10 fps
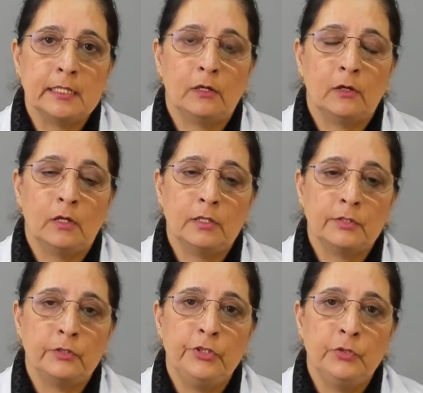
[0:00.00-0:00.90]
are
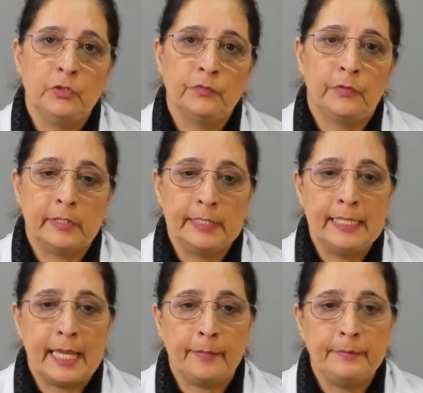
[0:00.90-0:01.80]
also used for the
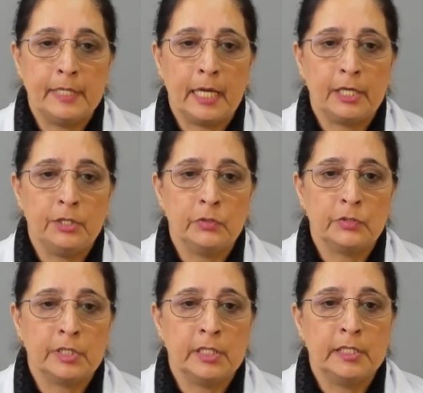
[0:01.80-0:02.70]
lab
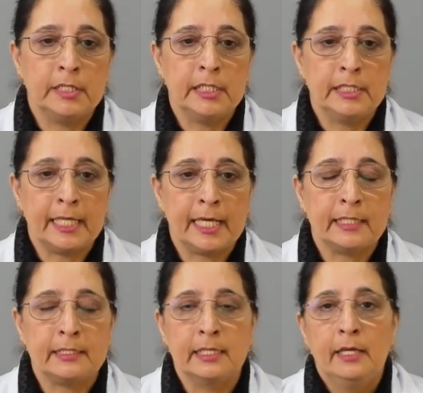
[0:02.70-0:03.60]
diagnosis,
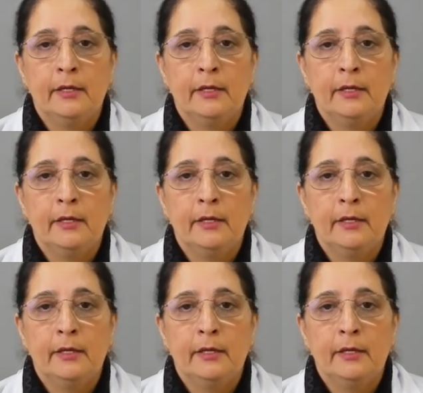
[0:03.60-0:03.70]
detect